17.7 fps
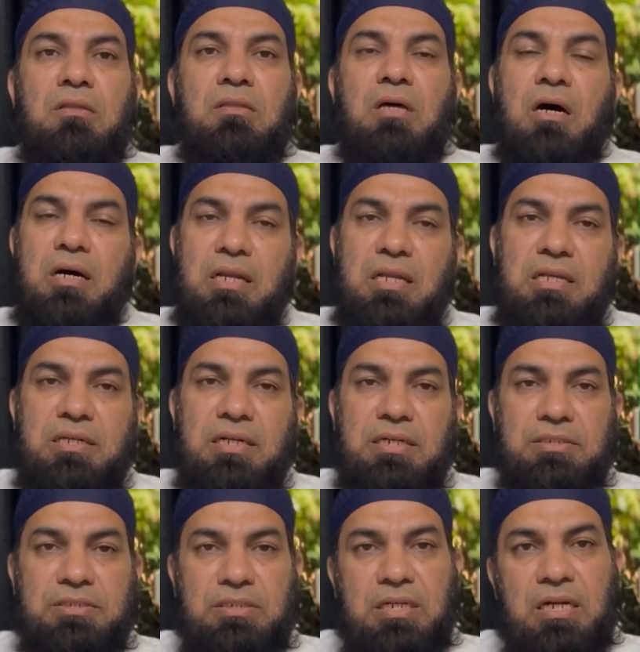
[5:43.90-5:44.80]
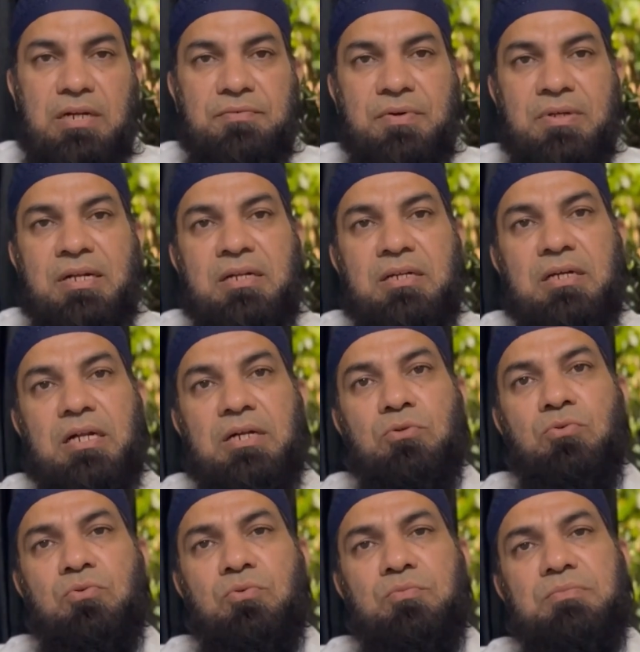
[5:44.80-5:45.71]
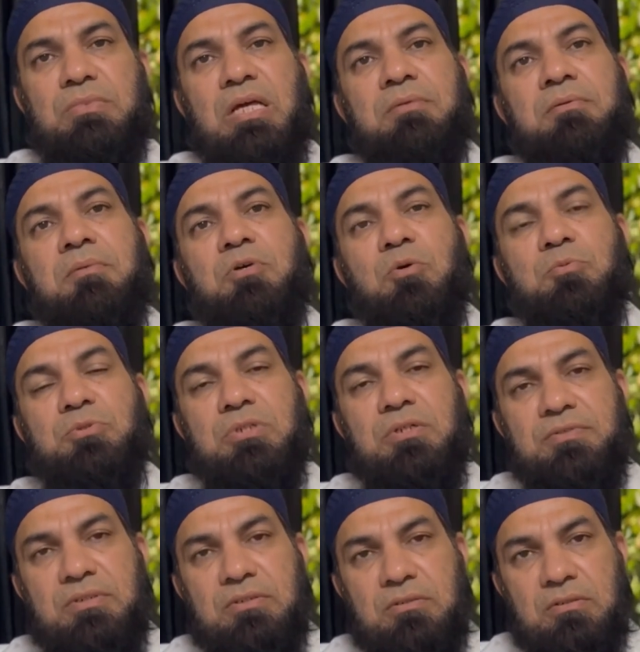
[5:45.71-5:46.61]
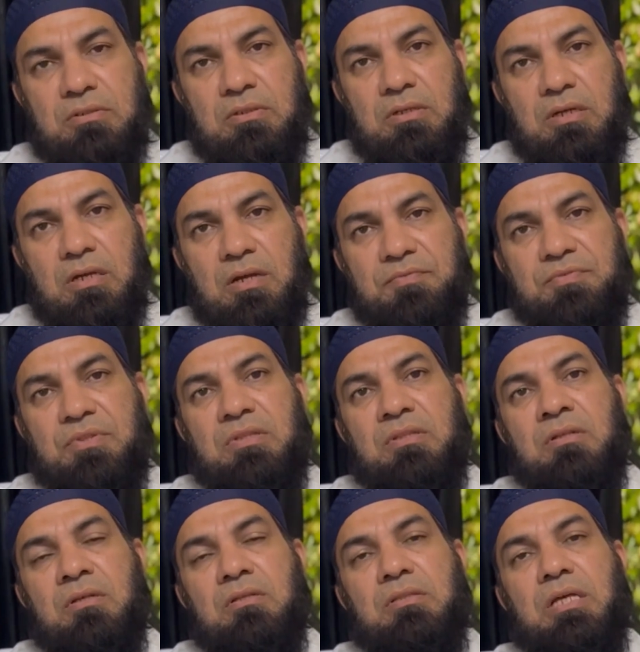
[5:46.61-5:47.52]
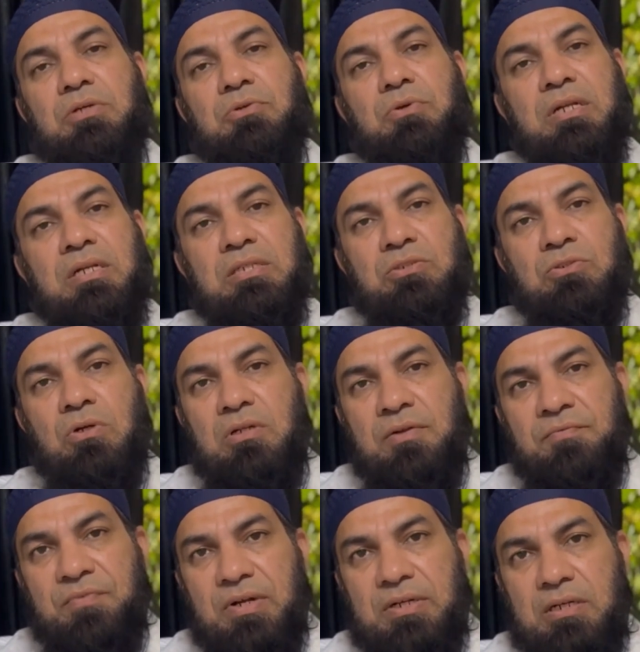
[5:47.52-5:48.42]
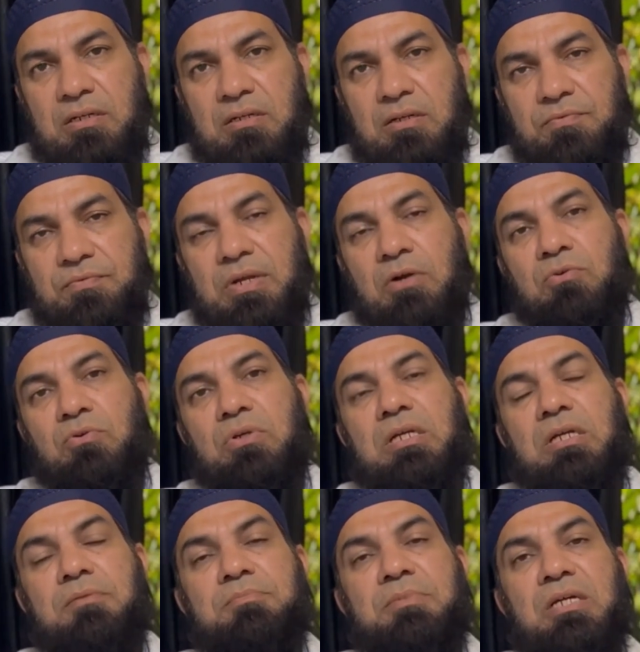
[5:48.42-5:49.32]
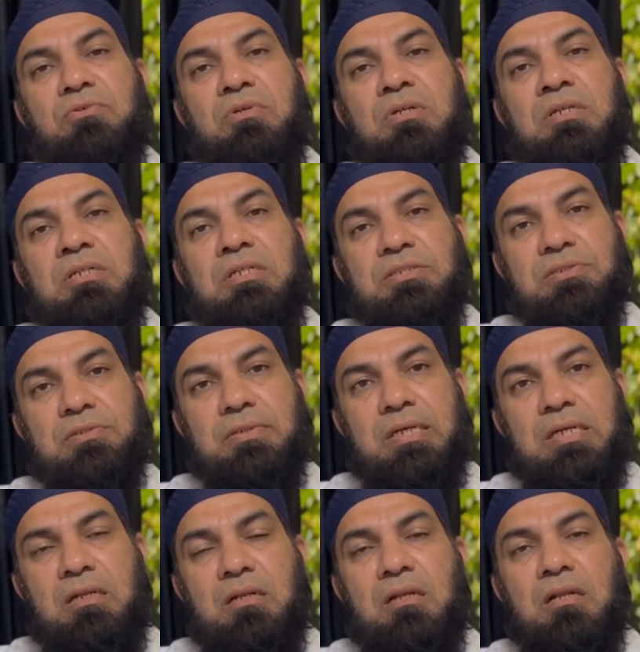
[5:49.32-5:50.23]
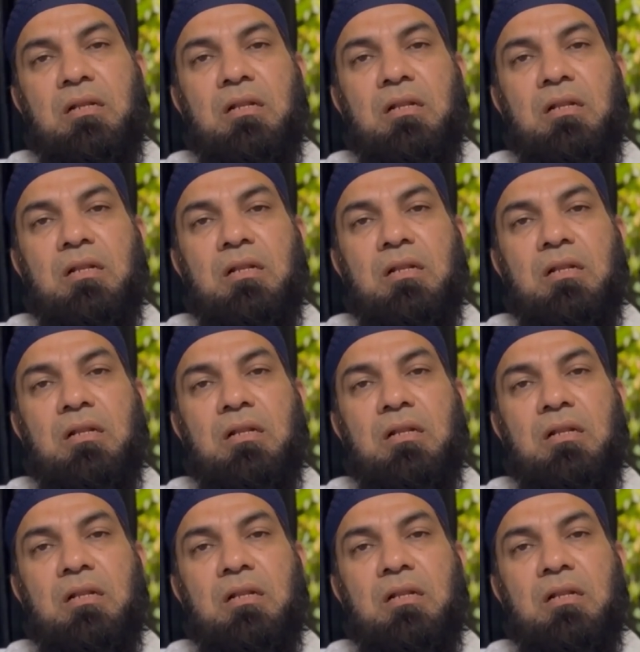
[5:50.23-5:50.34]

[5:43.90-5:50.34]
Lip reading: the early grades, grade 1 and grade 2, they may be observed. If the urine is not infected, we have to keep the urine sterile,